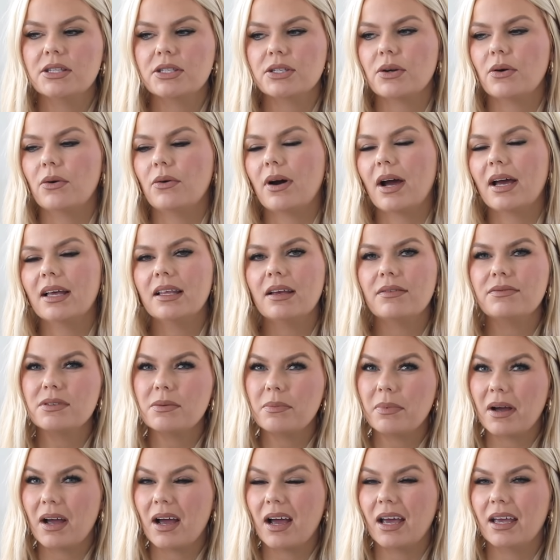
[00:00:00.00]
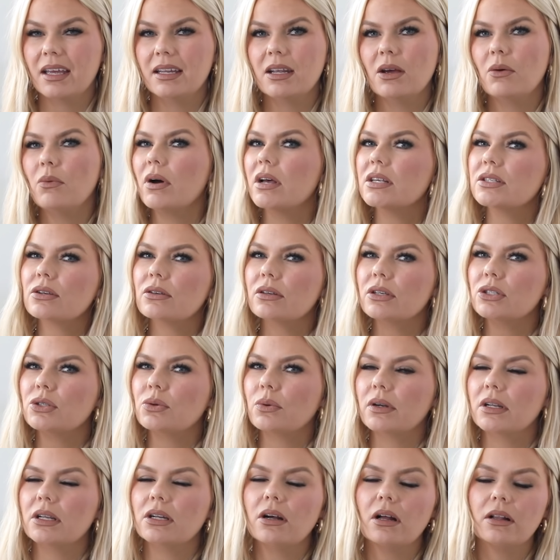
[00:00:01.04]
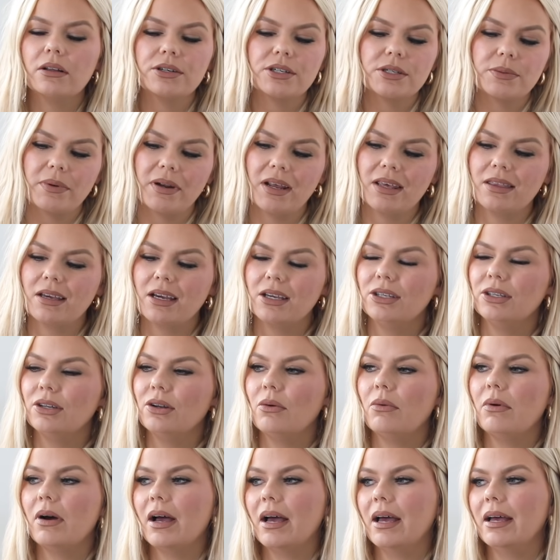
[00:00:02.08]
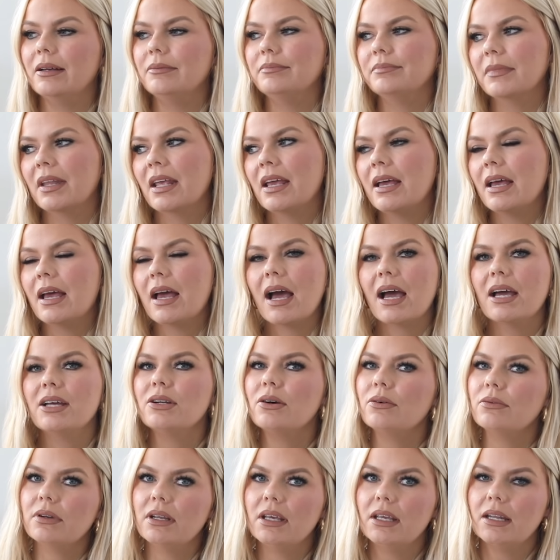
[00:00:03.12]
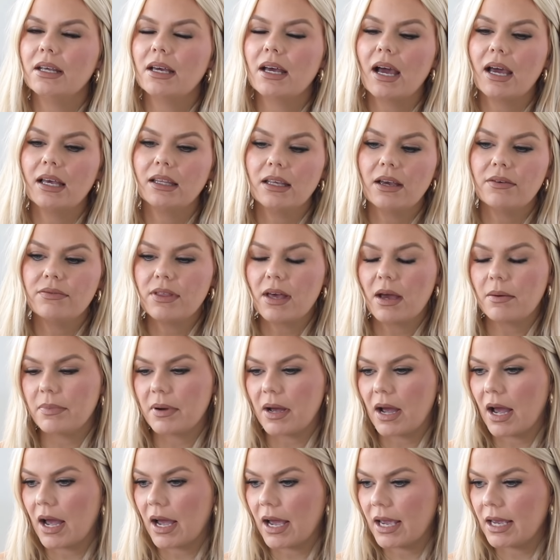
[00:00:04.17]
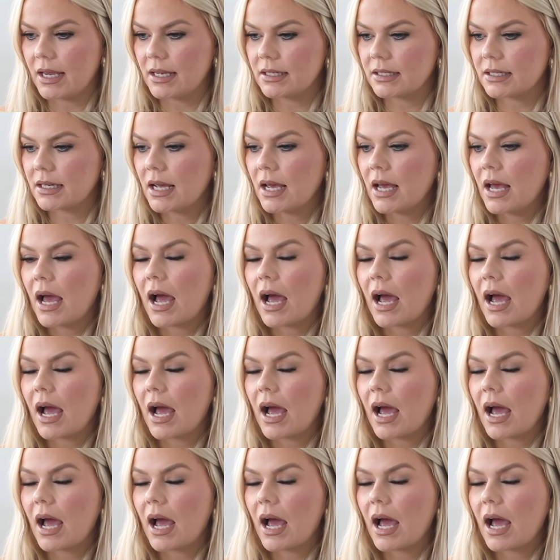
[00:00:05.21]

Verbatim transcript: So I left it behind. It was only $20, but I thought, you know what? I don't need it. I left that behind.